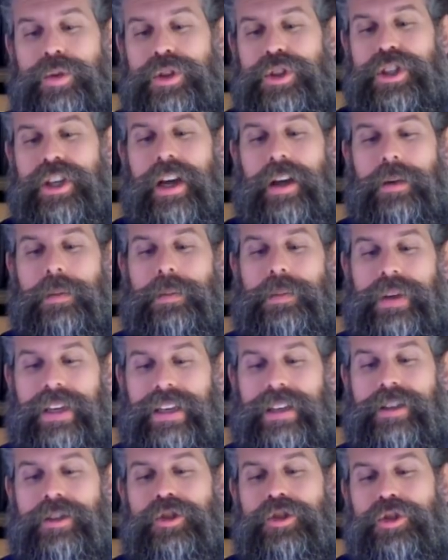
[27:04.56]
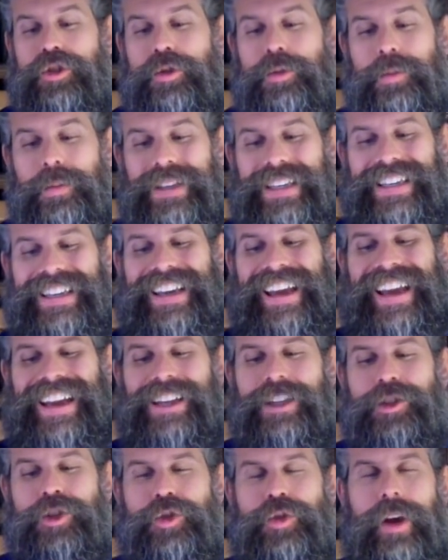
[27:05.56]
shall be to me
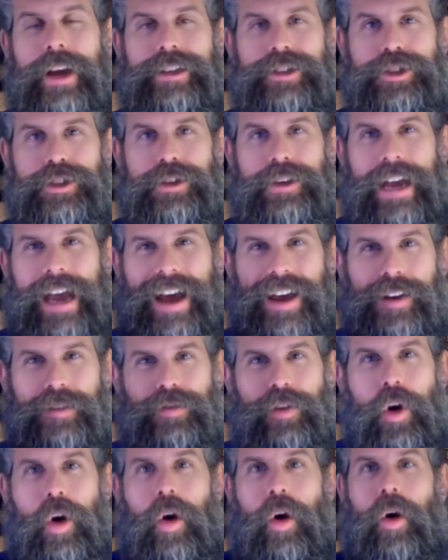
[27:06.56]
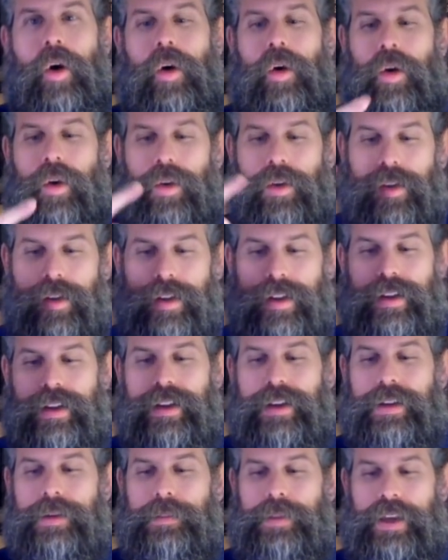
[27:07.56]
a treasure out of all
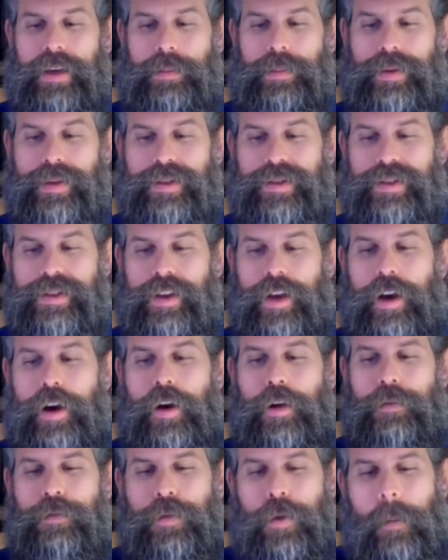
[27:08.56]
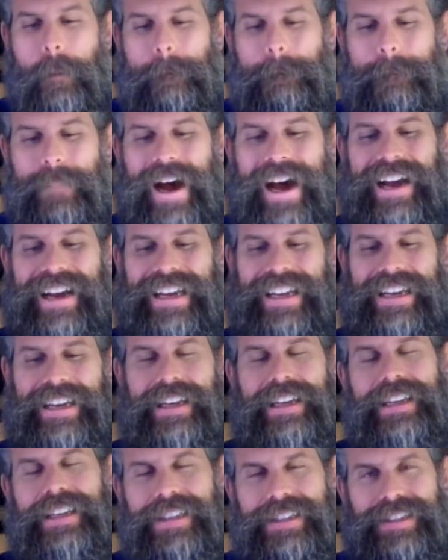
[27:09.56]
peoples, for
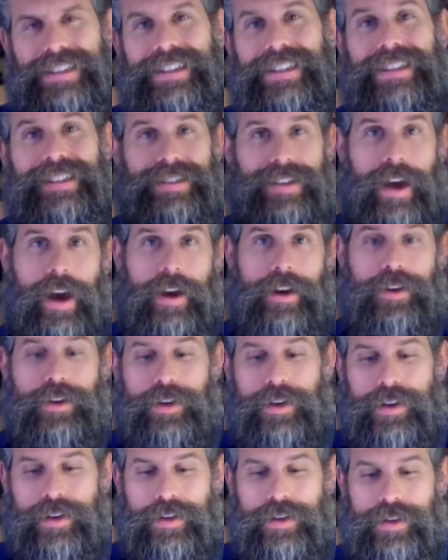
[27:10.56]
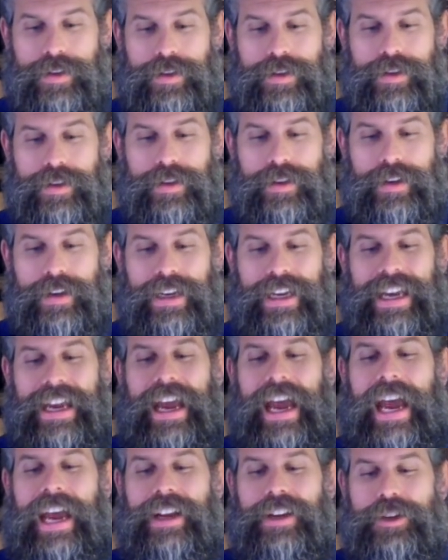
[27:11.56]
mine is the entire earth.
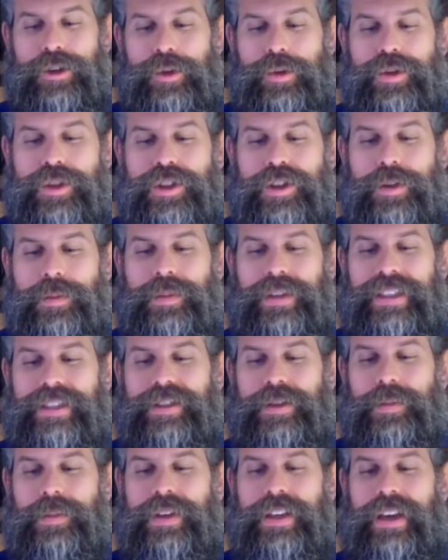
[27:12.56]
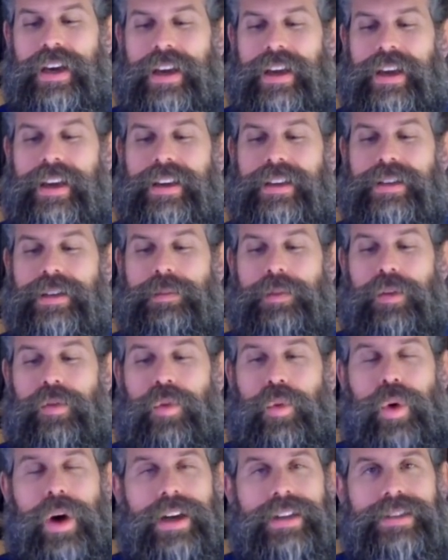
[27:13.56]
And you shall be to me a kingdom of
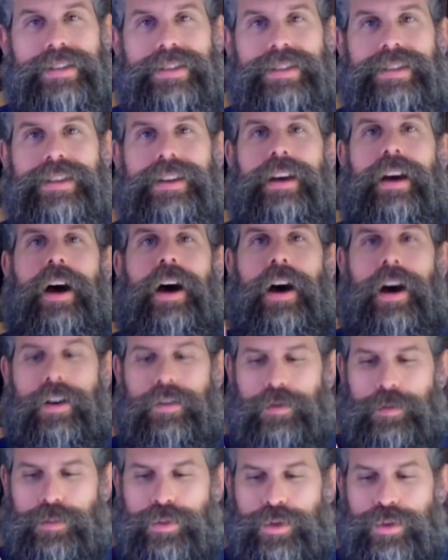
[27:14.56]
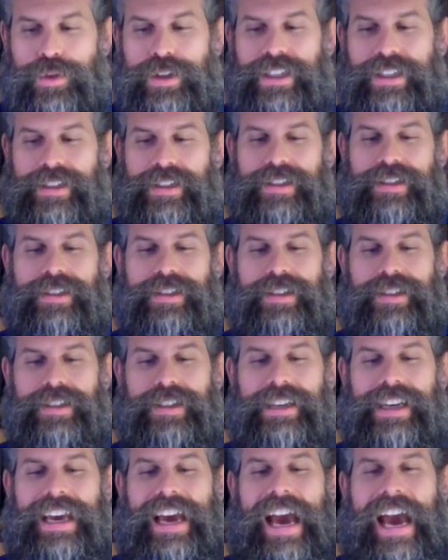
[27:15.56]
what? Of priests
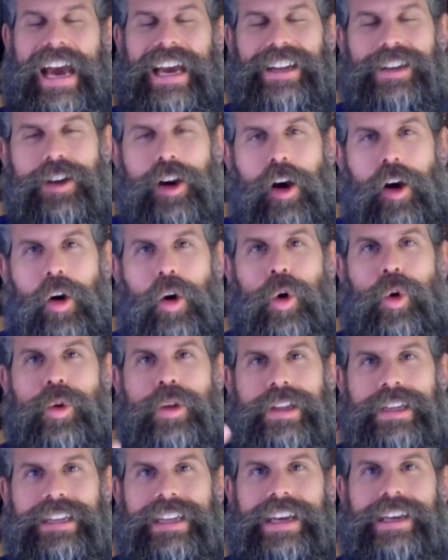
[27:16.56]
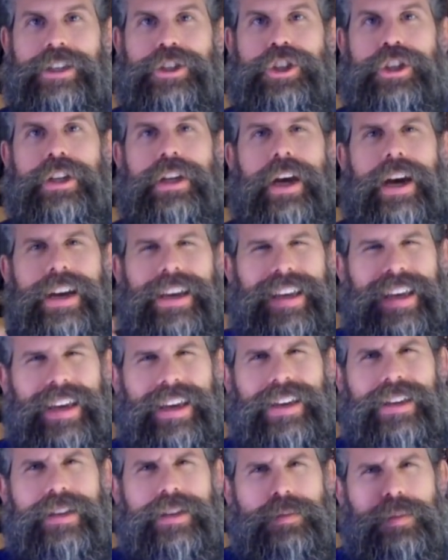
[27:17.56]
and a holy nation, a
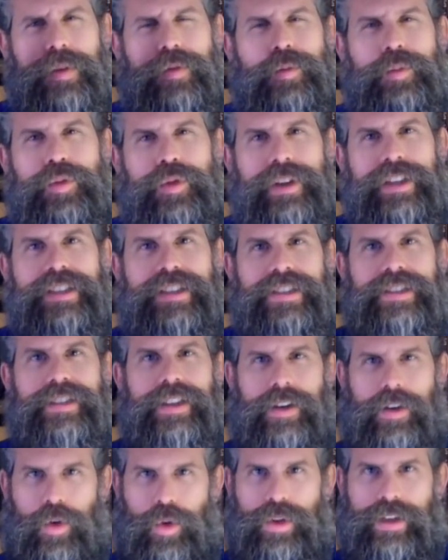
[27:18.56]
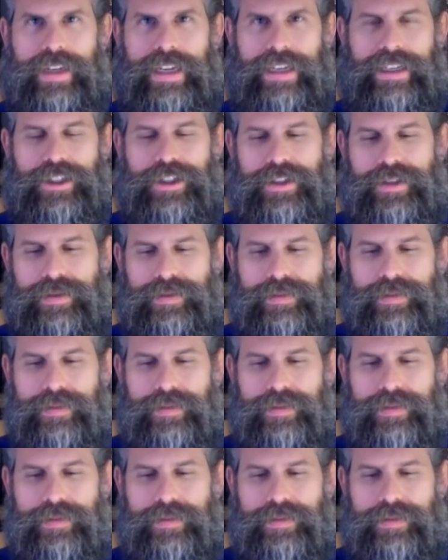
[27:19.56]
kingdom of priests and holy nation.